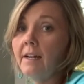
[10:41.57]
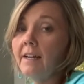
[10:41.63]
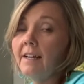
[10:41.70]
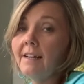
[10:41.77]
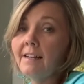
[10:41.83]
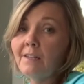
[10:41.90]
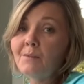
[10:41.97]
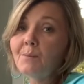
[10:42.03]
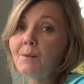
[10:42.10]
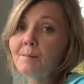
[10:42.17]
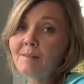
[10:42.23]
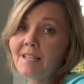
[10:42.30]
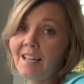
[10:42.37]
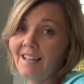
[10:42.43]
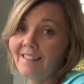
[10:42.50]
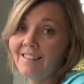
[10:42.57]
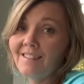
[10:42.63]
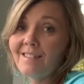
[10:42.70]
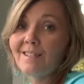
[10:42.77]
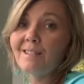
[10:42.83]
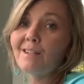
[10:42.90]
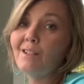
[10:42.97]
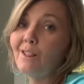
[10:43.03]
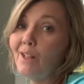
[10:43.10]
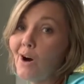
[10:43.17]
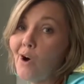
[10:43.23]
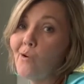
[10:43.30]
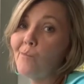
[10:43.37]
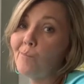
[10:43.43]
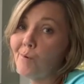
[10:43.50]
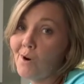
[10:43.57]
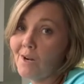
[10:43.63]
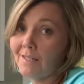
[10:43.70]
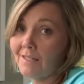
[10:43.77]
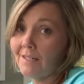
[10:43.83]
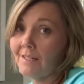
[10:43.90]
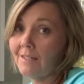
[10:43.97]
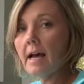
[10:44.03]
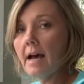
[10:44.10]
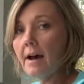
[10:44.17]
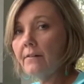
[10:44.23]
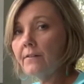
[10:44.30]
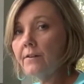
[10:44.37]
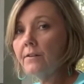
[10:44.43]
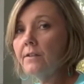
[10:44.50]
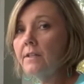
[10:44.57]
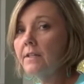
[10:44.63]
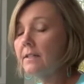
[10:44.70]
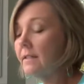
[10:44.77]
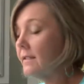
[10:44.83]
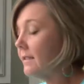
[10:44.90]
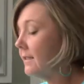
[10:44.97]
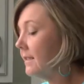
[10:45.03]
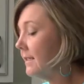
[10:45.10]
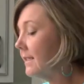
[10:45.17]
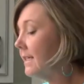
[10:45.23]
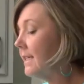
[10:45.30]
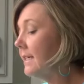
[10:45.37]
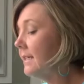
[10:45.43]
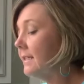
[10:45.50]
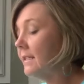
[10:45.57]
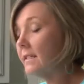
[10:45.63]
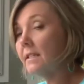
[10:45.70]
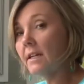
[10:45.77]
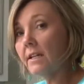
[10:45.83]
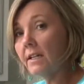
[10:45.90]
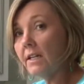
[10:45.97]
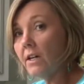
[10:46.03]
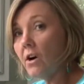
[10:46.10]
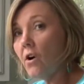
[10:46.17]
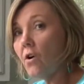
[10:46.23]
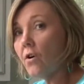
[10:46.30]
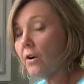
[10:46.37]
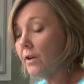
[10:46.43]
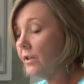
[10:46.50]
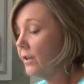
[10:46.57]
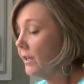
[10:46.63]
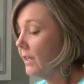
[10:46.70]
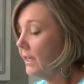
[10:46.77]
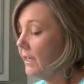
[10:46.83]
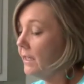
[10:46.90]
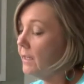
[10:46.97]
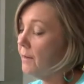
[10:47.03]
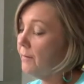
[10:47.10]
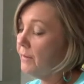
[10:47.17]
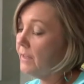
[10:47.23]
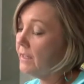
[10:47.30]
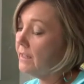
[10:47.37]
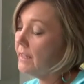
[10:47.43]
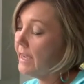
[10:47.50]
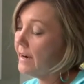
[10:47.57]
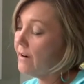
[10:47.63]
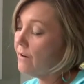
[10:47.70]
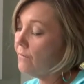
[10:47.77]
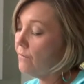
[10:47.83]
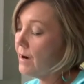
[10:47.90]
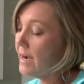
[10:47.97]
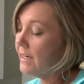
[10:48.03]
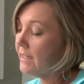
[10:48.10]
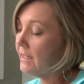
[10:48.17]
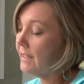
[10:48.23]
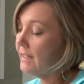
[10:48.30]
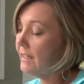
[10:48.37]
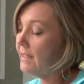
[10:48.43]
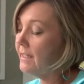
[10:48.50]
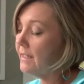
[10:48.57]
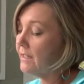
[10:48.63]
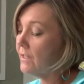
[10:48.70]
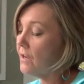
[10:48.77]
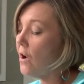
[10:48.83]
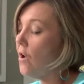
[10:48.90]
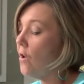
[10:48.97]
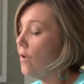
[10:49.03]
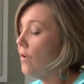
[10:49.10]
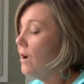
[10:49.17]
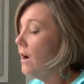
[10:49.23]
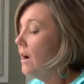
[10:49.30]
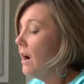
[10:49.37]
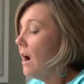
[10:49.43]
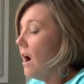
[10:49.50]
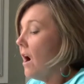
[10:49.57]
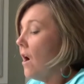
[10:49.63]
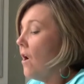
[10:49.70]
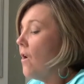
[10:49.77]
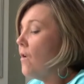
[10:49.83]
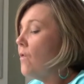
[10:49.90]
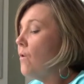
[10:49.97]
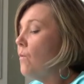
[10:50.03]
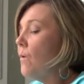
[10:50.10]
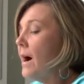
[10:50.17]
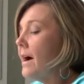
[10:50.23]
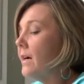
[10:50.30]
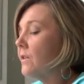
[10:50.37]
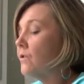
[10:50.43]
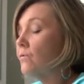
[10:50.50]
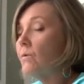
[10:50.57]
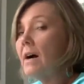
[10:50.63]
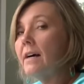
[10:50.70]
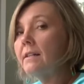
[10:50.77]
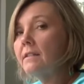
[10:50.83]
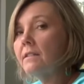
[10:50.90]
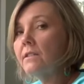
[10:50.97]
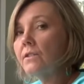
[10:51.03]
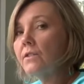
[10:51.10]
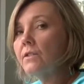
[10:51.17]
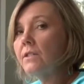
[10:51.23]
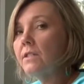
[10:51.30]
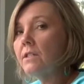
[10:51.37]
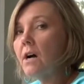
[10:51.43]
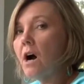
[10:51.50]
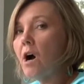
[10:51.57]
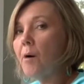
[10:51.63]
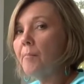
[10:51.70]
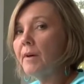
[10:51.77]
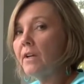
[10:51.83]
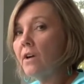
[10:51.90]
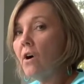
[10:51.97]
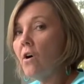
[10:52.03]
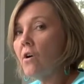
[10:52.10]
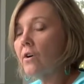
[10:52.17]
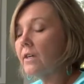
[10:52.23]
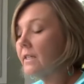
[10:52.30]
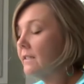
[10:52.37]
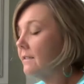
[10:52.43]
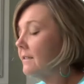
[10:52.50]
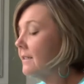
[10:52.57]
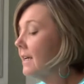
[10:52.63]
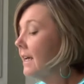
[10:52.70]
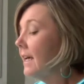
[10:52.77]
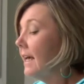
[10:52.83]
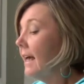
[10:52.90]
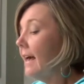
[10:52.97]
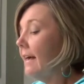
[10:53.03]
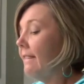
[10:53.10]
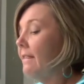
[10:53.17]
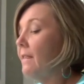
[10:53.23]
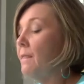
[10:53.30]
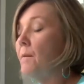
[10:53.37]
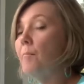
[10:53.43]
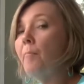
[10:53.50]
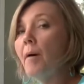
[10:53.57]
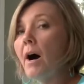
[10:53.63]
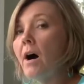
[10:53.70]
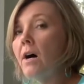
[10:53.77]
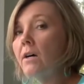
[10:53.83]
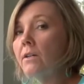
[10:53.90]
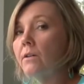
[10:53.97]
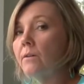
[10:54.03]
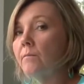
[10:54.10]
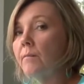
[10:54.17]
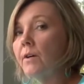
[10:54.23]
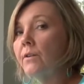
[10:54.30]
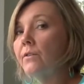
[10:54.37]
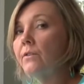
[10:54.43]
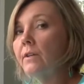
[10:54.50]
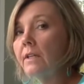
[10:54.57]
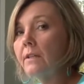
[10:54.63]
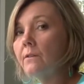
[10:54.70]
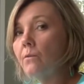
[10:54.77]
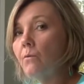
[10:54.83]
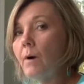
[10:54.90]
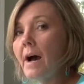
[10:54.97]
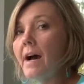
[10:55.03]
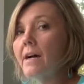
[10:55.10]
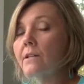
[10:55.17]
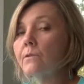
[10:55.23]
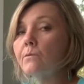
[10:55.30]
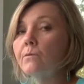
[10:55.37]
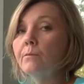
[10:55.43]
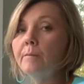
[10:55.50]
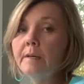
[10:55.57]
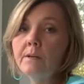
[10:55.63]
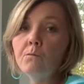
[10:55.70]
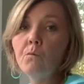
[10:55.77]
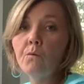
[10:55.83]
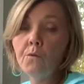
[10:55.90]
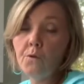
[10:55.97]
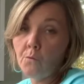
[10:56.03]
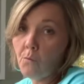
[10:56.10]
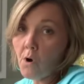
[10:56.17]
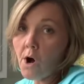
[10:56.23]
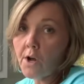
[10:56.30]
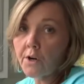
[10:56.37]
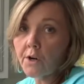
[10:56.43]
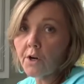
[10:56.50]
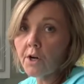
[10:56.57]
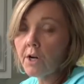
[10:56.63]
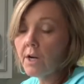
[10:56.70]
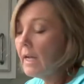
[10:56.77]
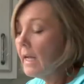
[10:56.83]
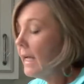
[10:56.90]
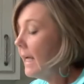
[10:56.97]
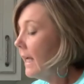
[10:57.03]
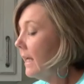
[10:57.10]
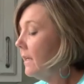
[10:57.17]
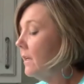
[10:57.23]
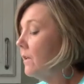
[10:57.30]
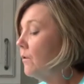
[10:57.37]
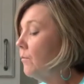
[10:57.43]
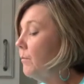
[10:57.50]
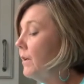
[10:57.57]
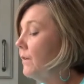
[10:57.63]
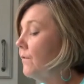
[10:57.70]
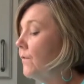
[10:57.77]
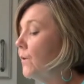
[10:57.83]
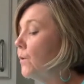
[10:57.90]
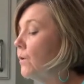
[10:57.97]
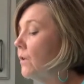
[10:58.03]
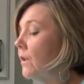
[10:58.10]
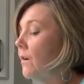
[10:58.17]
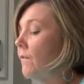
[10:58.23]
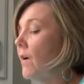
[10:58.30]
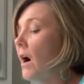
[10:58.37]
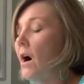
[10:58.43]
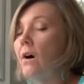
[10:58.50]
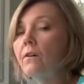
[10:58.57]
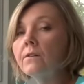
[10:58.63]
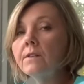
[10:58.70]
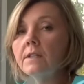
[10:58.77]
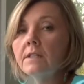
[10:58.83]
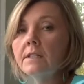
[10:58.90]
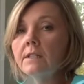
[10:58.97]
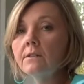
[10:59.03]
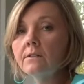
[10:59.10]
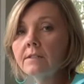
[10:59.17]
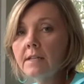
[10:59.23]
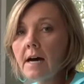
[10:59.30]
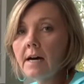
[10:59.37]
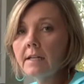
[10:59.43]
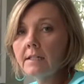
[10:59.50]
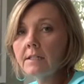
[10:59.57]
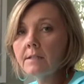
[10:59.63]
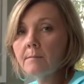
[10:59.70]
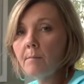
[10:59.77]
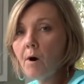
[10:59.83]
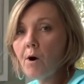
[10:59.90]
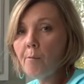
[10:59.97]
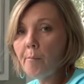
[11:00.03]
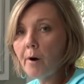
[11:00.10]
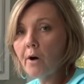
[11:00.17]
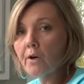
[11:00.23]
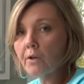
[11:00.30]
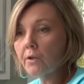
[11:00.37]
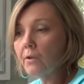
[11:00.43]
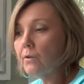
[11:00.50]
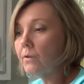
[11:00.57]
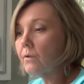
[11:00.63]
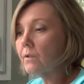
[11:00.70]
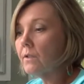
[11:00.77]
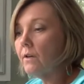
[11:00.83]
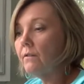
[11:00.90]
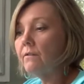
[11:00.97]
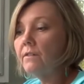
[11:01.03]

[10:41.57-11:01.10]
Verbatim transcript: That's what I'm saying. This is a long process. After this sits, it's gonna get hard. You're gonna end up with a layer of wax like this tall. All the wax rises to the top and hardens, and then the bottom underneath the wax will be the water. And it'll be full of all the little tiny small particles of